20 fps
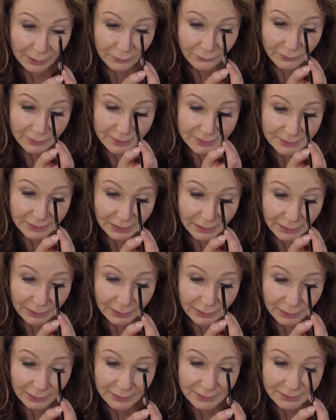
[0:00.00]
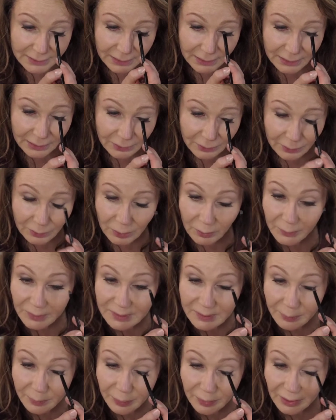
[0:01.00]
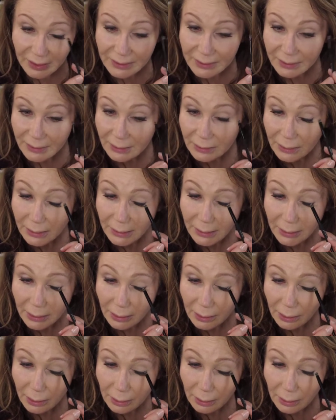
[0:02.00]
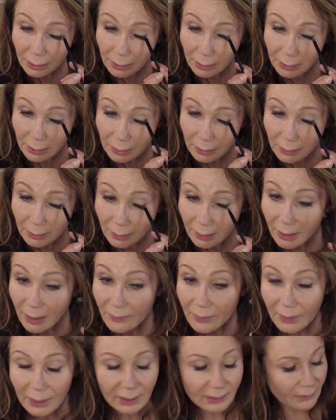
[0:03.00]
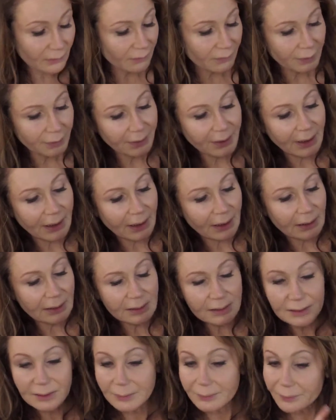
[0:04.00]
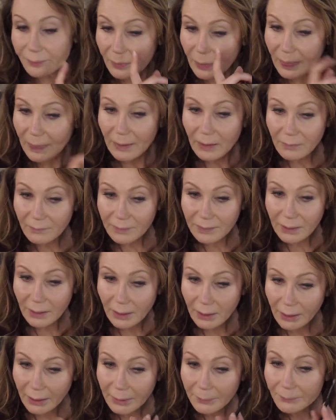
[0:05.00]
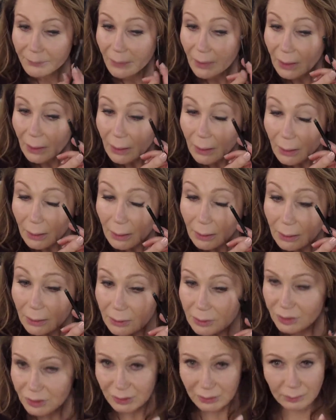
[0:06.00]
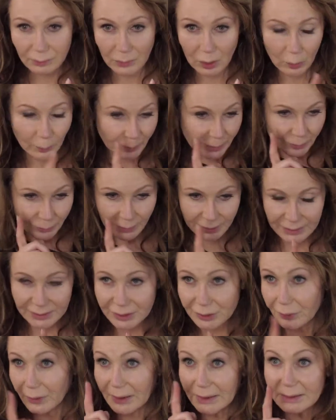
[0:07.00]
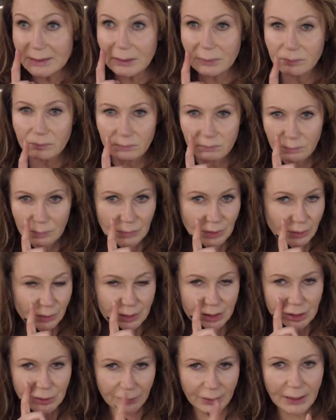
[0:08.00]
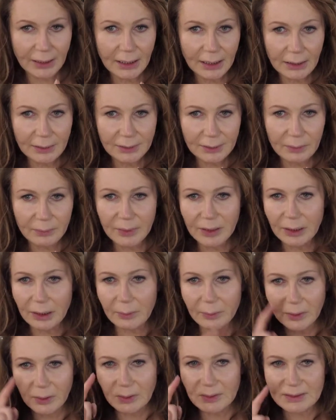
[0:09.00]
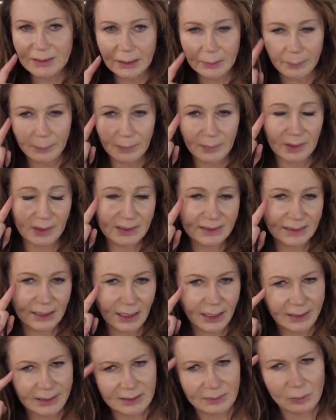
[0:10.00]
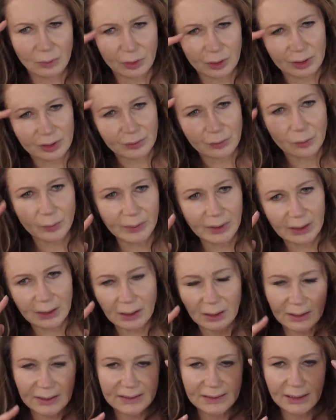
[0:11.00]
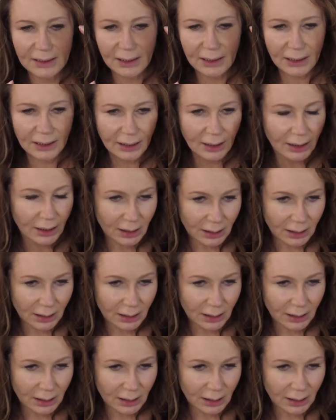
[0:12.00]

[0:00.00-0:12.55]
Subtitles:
If it's steady, not steady, you can always blend it in later. And then at the very end of the eye, open your eye straight, look straight ahead into the mirror, because like this eye is more droopy than this eye.